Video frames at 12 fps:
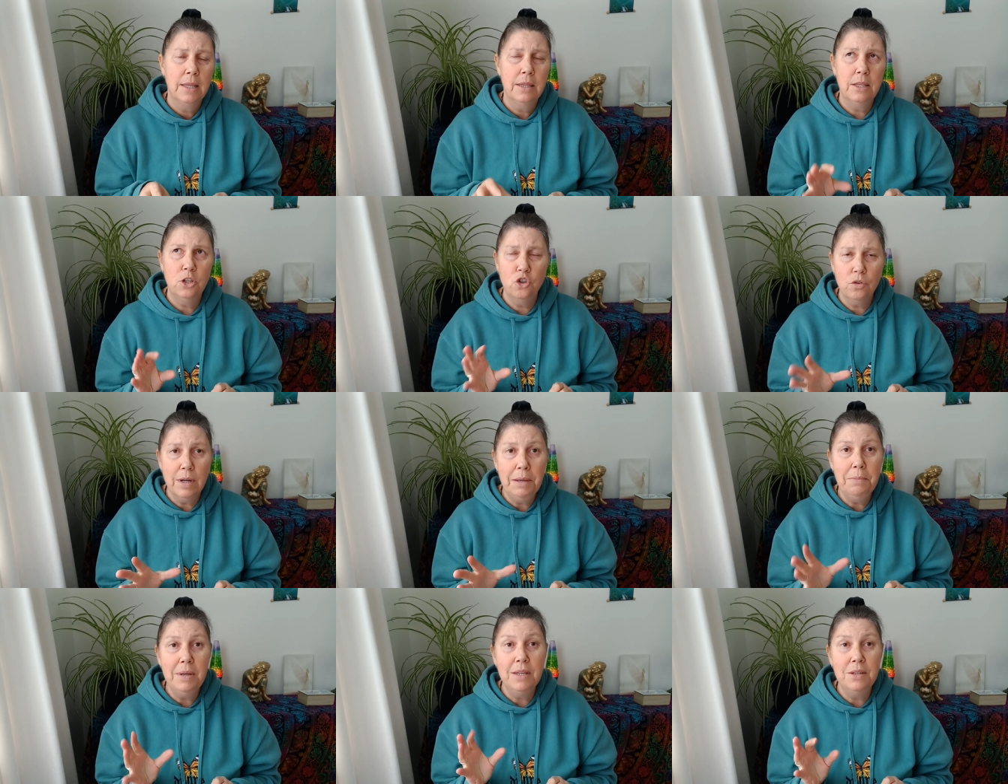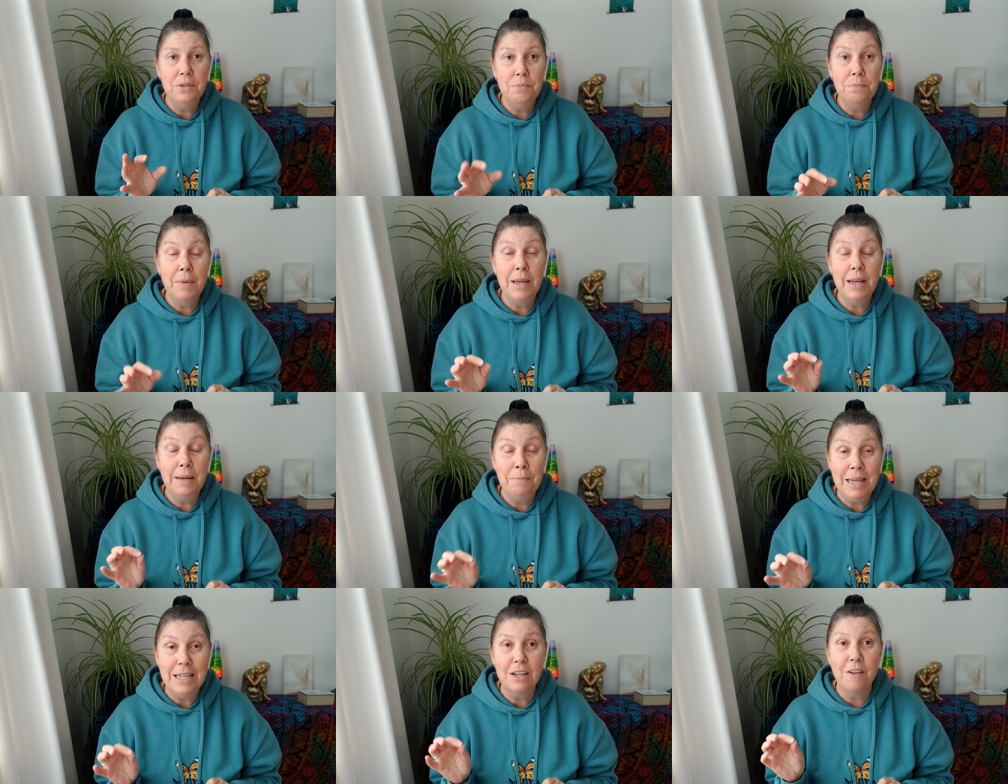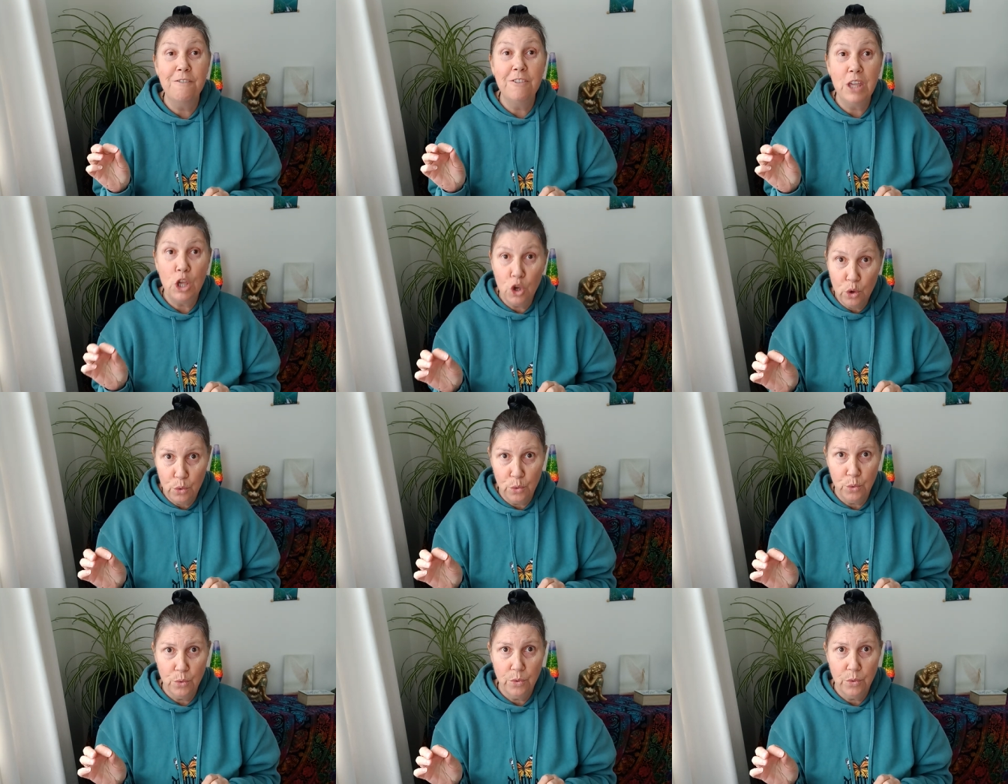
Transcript: The dream is meant for you